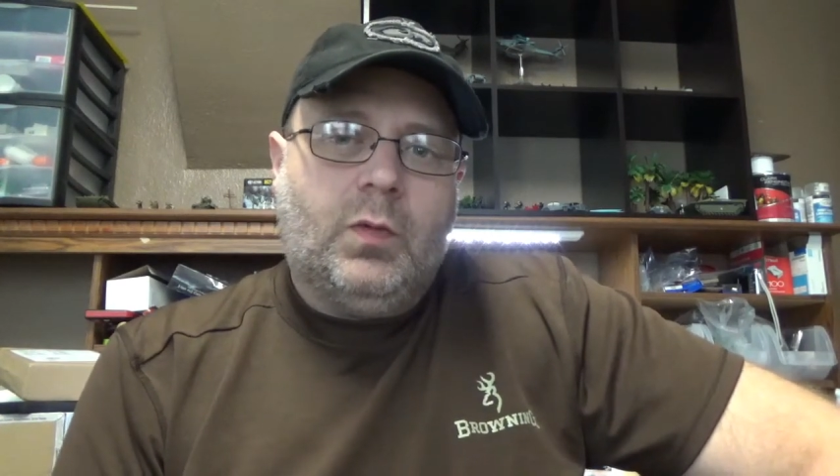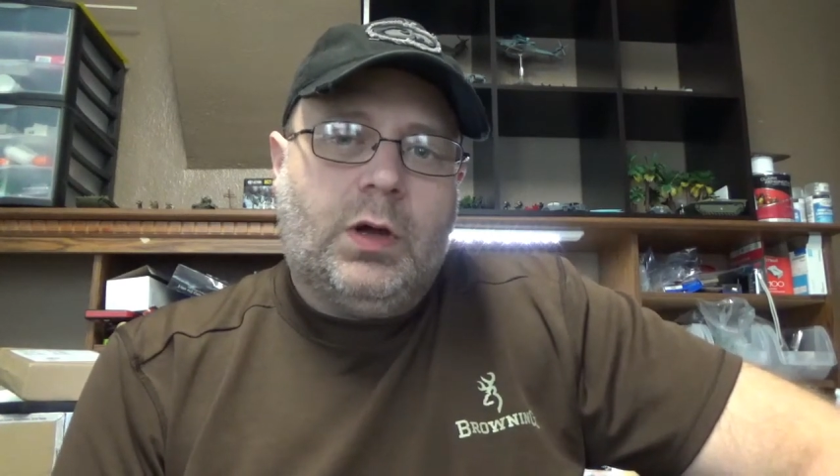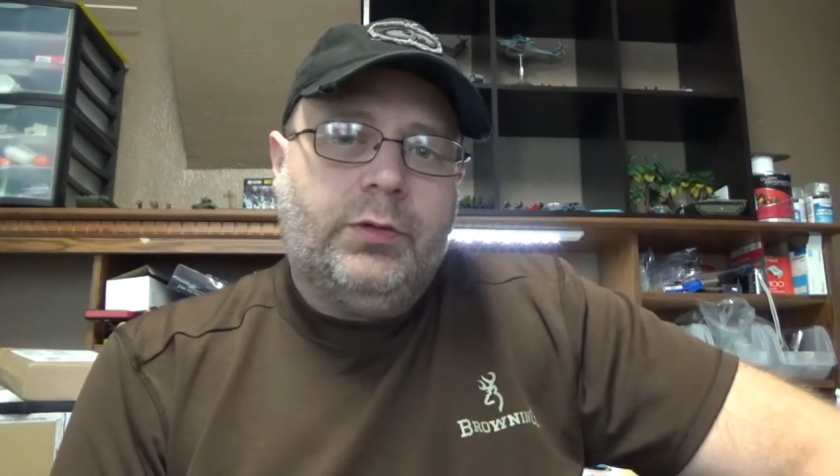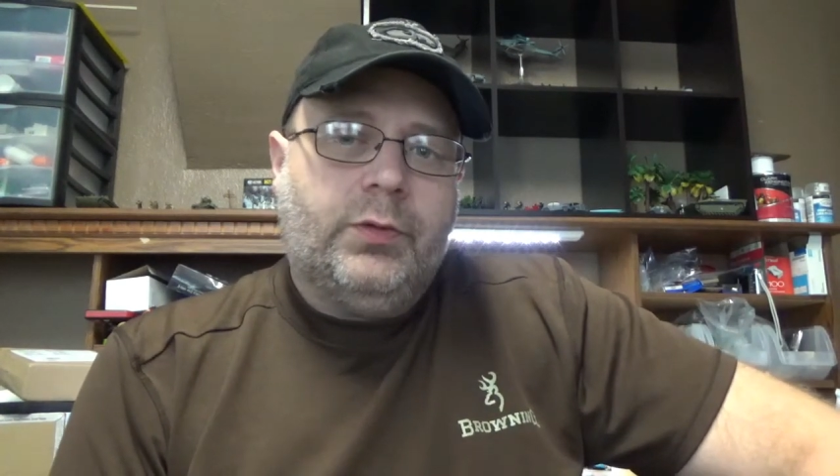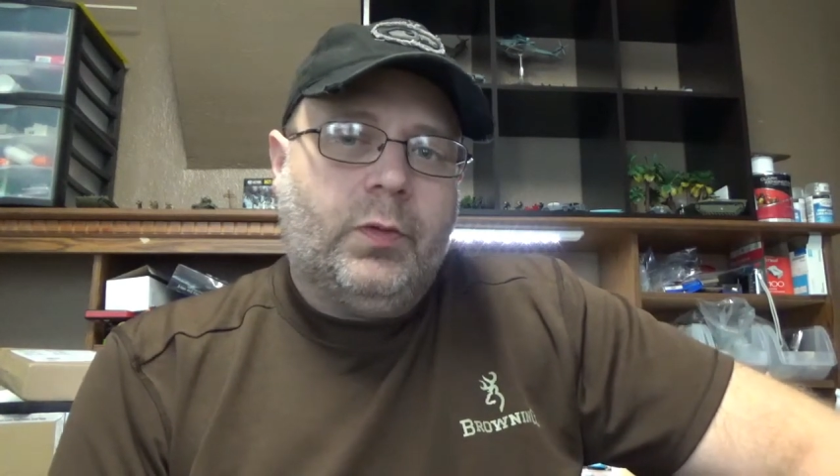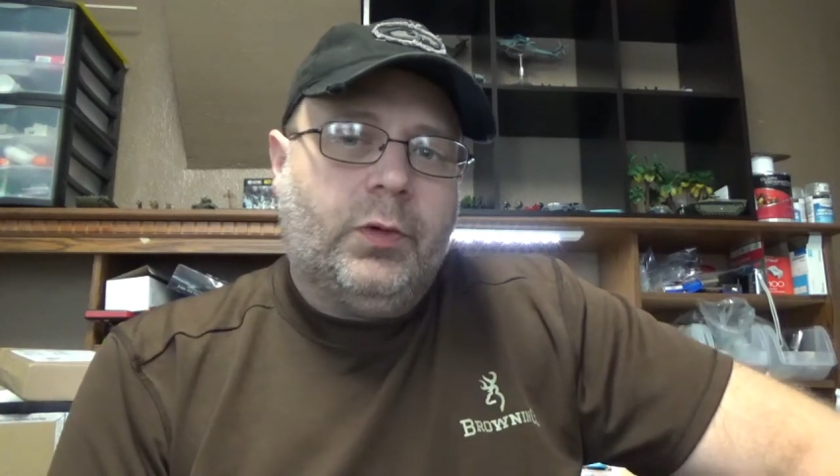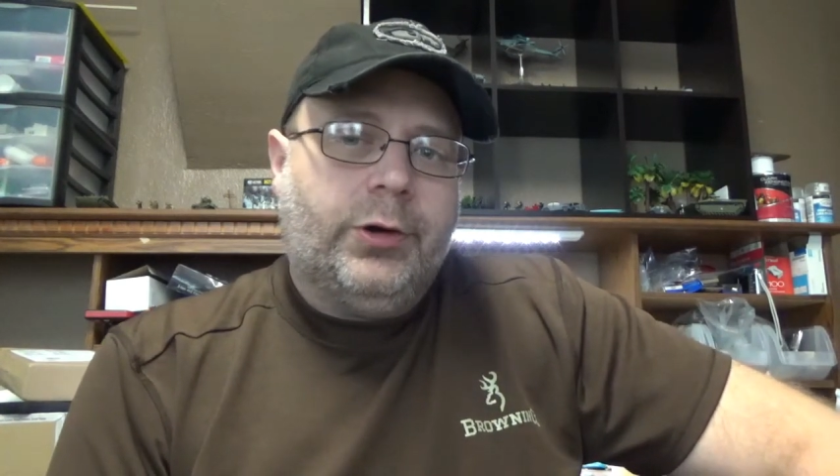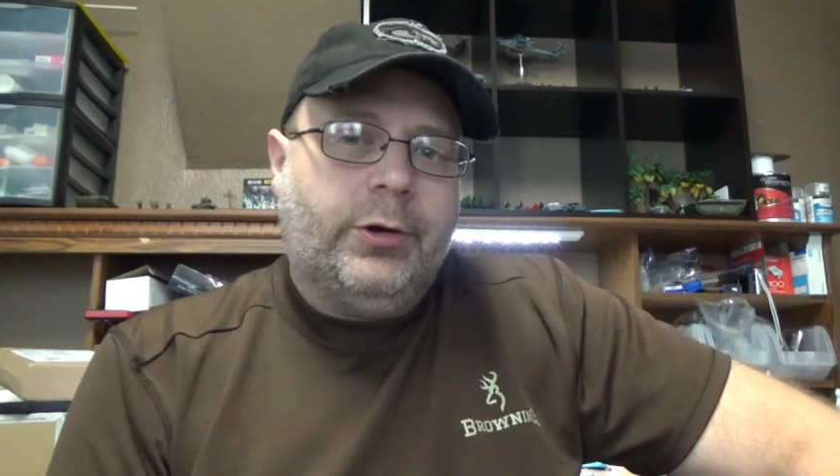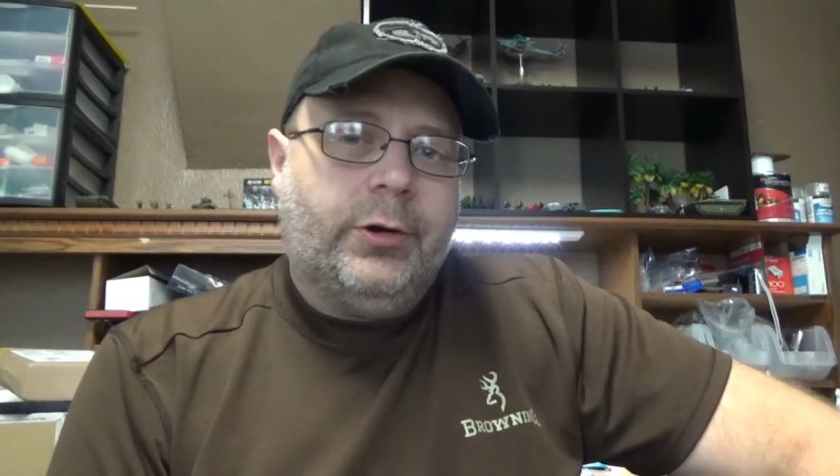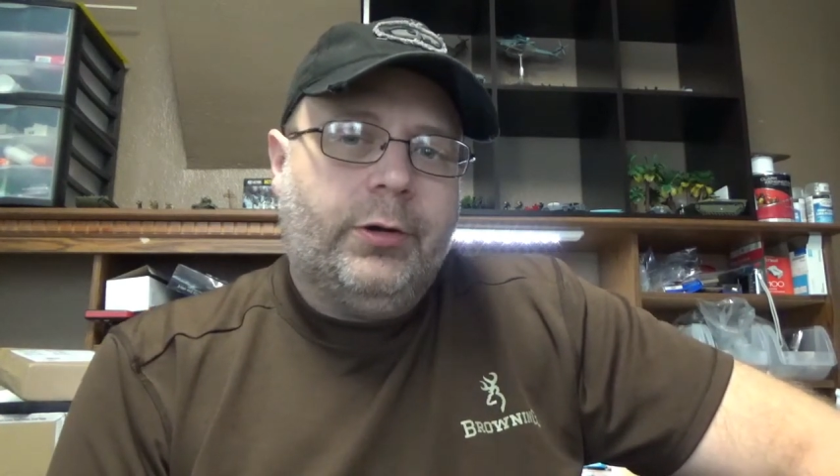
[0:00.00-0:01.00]
Wahoo
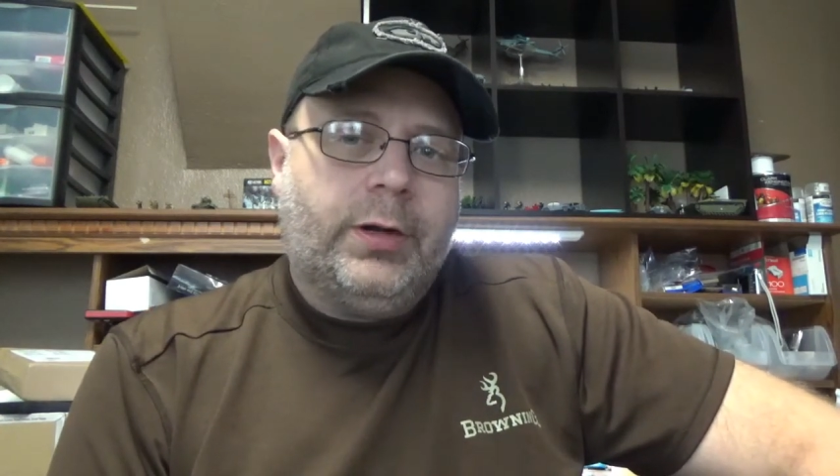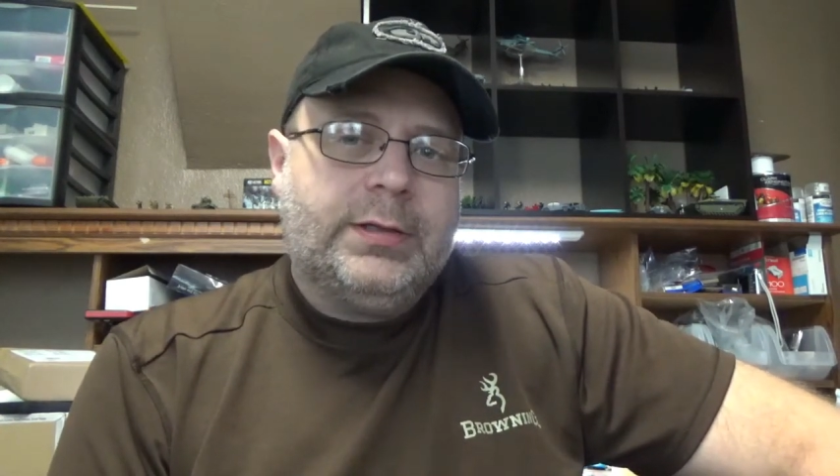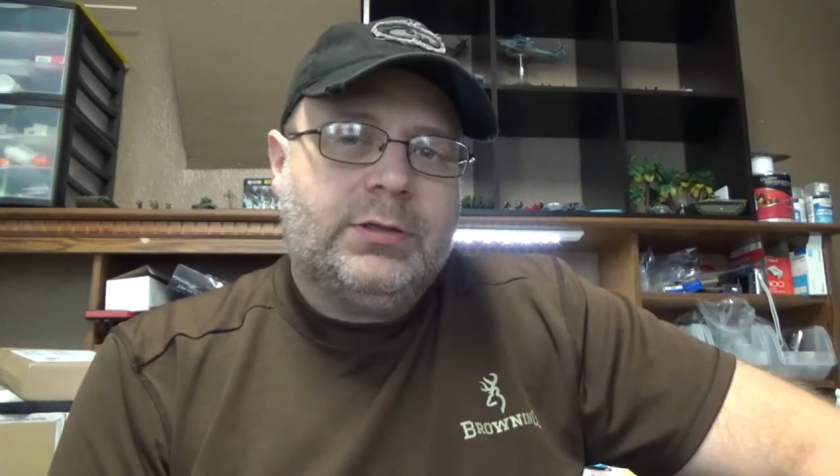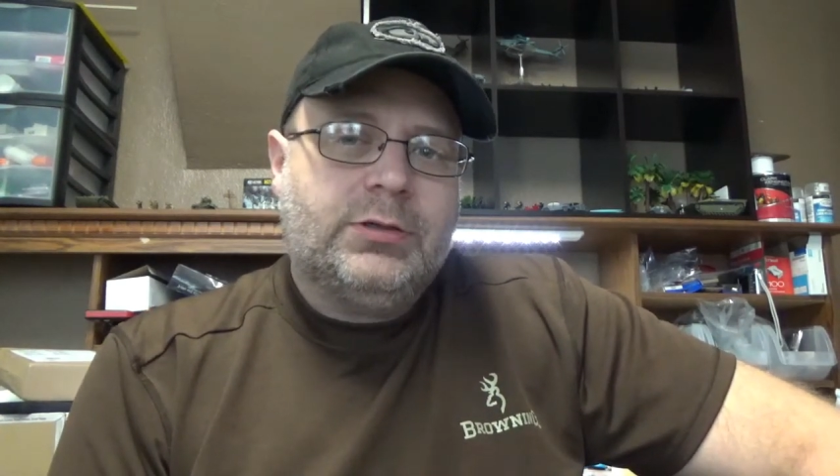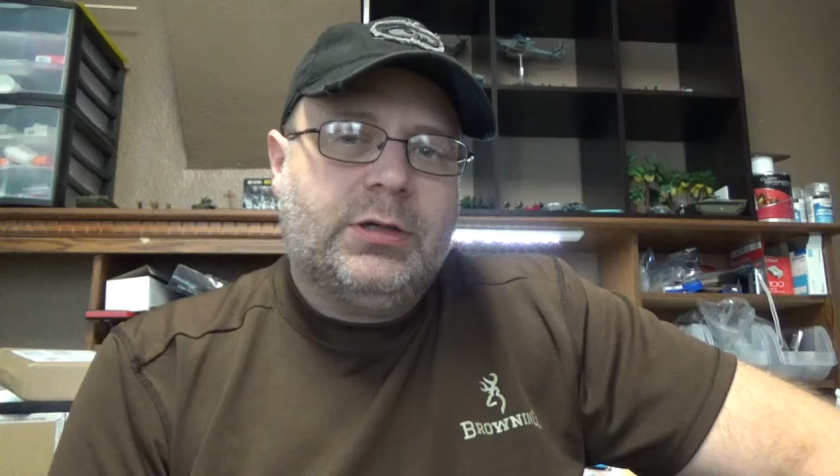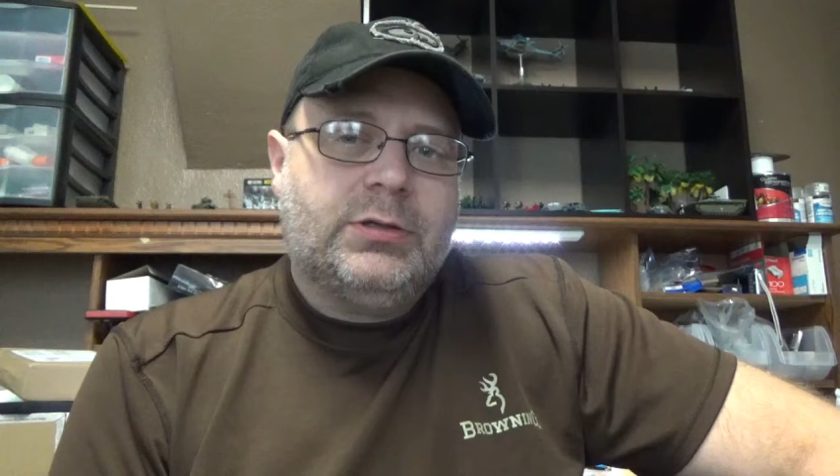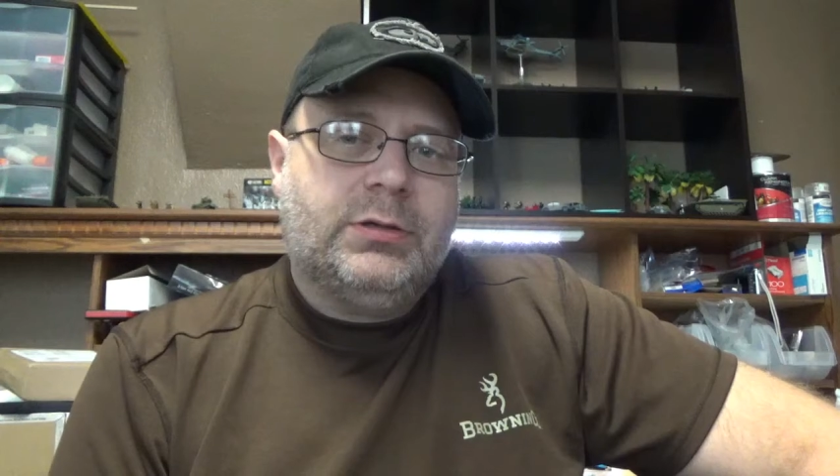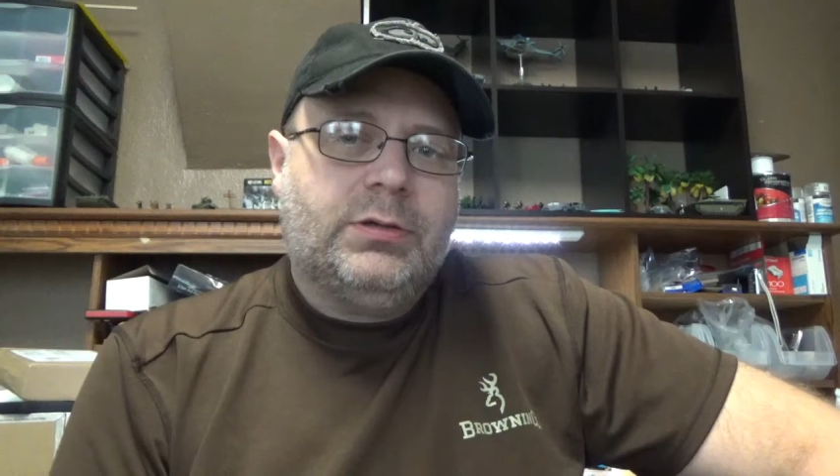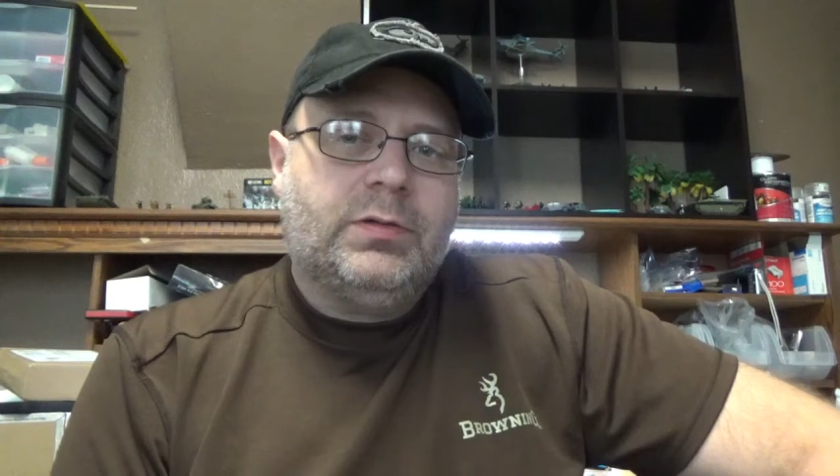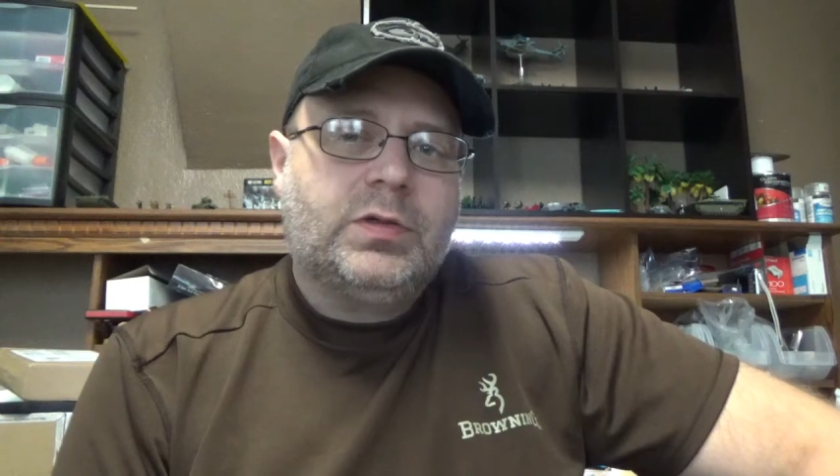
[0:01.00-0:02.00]
Warrior, I suggest you
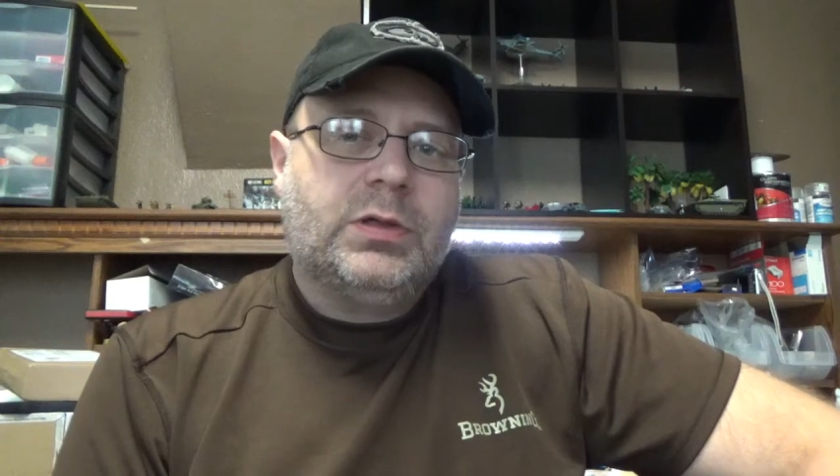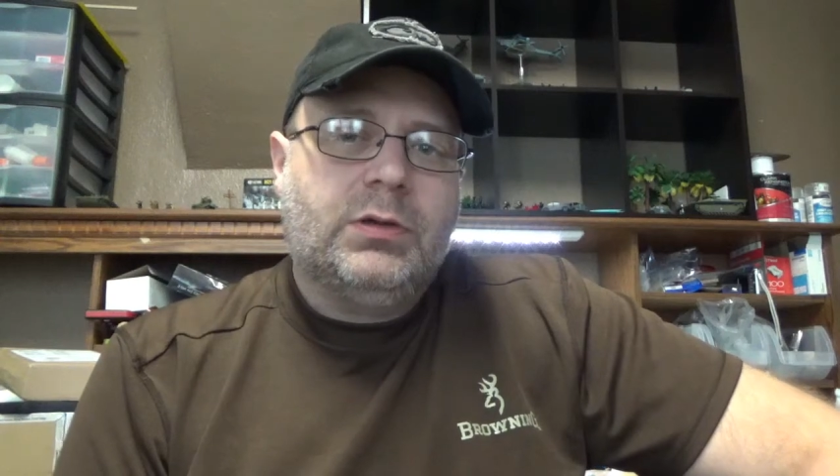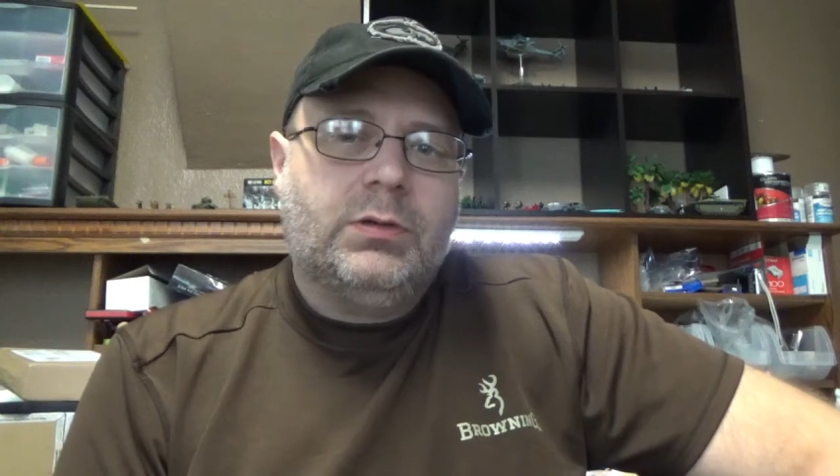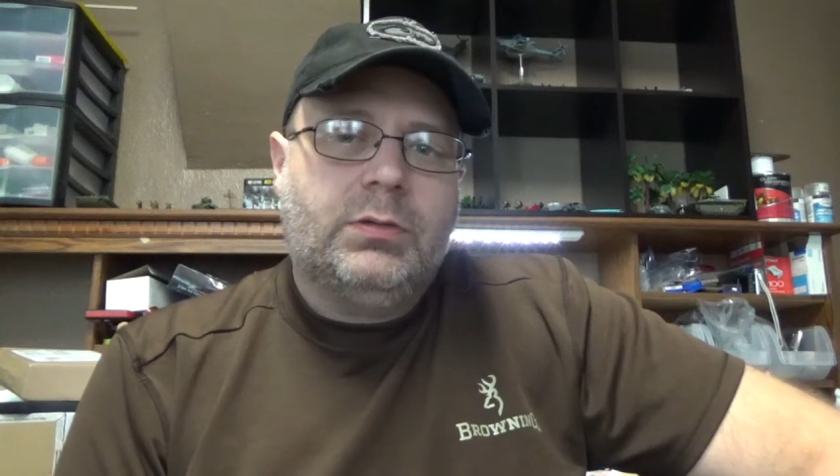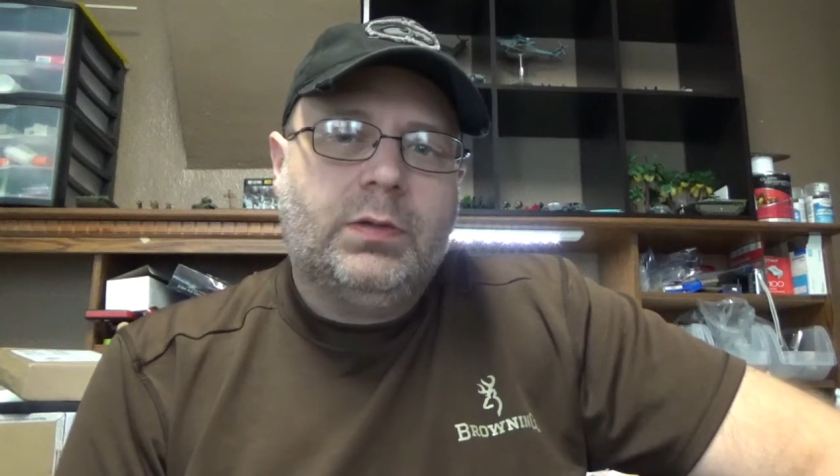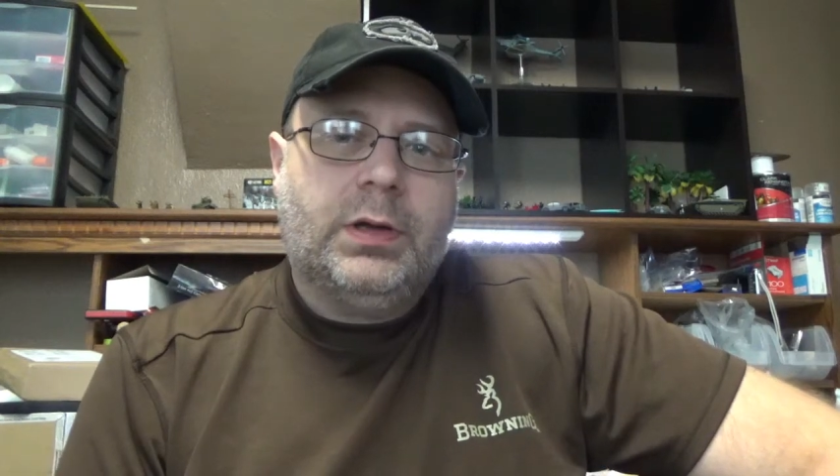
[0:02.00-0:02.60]
do so.